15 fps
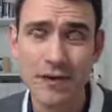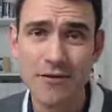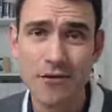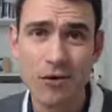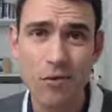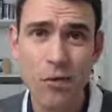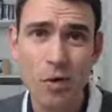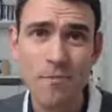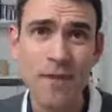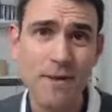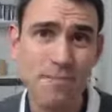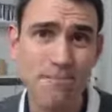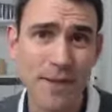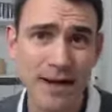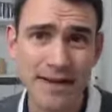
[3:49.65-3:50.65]
If you're a
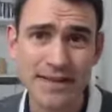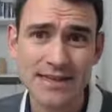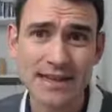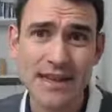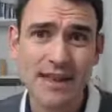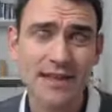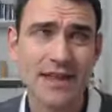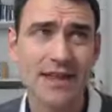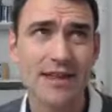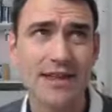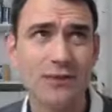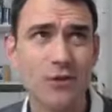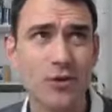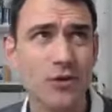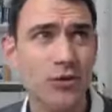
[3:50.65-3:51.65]
one-man band, then
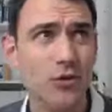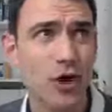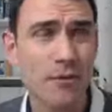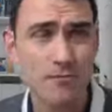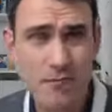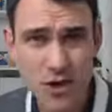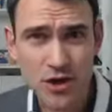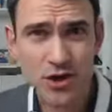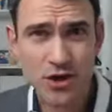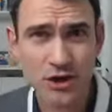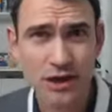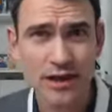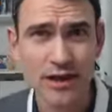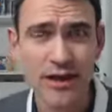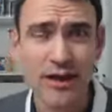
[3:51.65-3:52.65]
there's one called
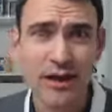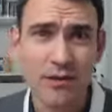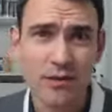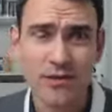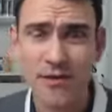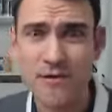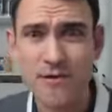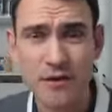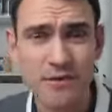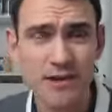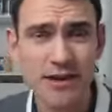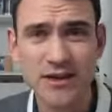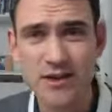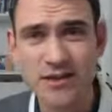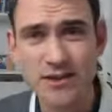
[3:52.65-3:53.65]
Emerging, which is about
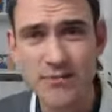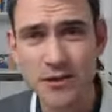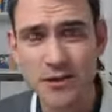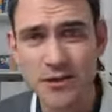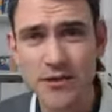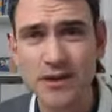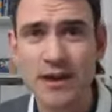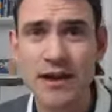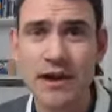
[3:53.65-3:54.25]
$15 a month.